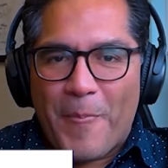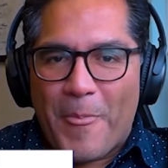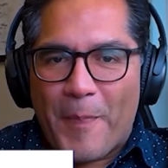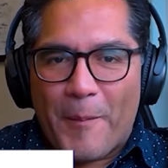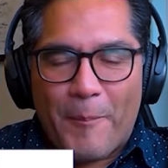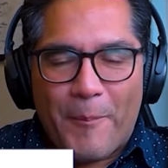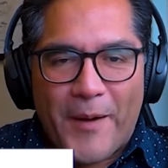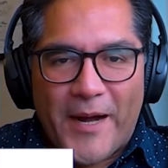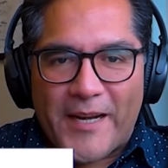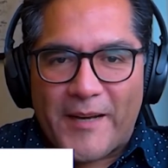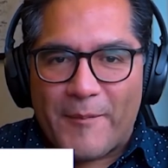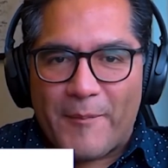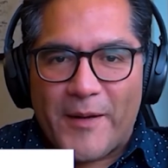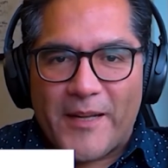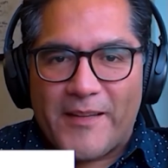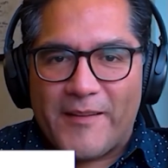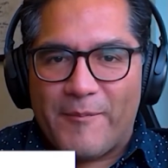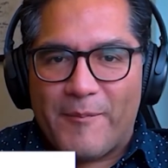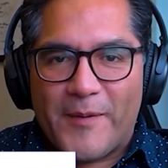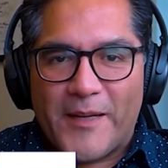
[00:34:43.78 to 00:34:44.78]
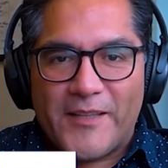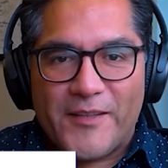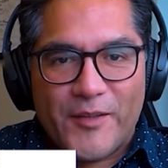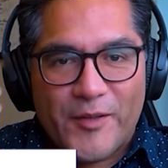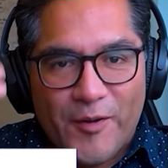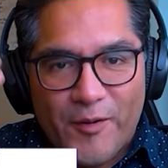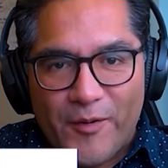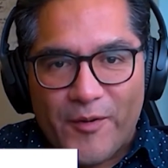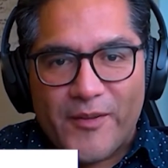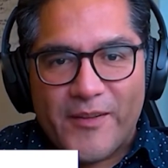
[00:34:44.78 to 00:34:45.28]
but you
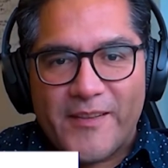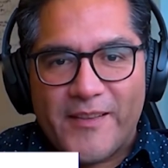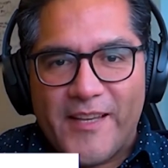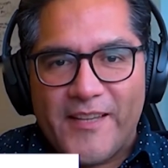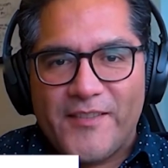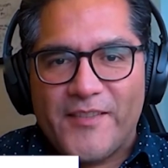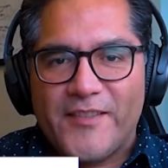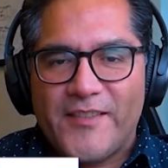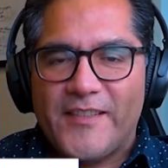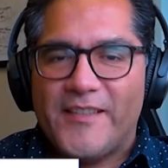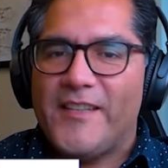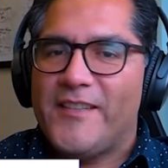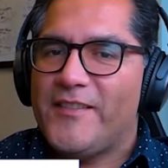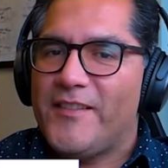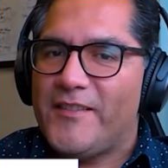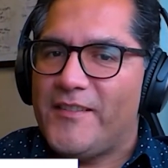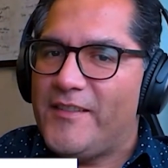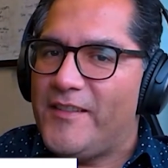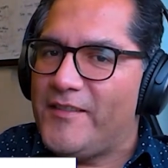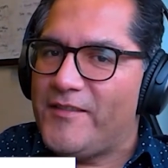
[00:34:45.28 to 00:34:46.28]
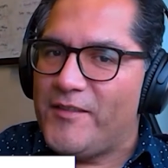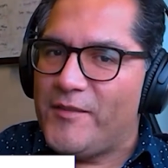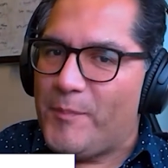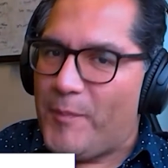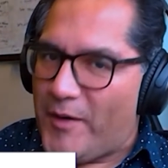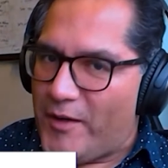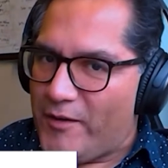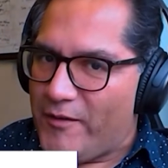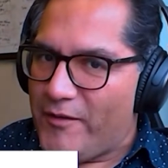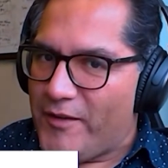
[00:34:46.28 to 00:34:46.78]
know, this is
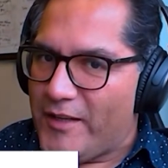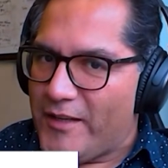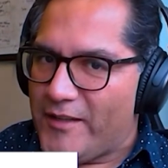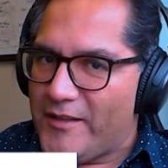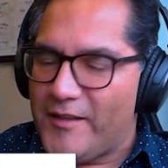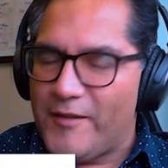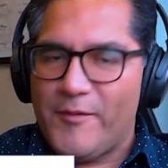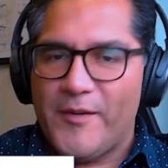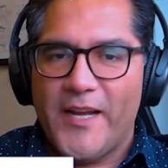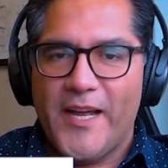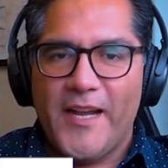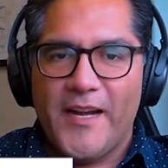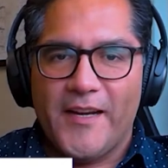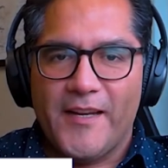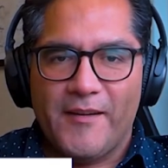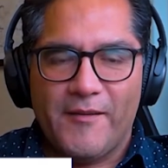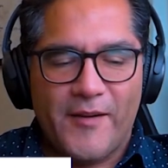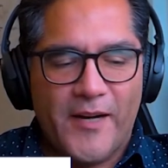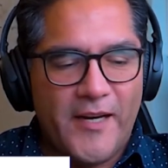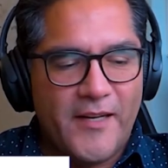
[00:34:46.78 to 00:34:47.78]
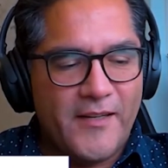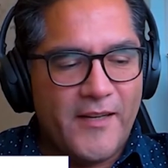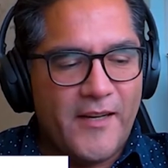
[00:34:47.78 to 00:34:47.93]
part of the reality, right?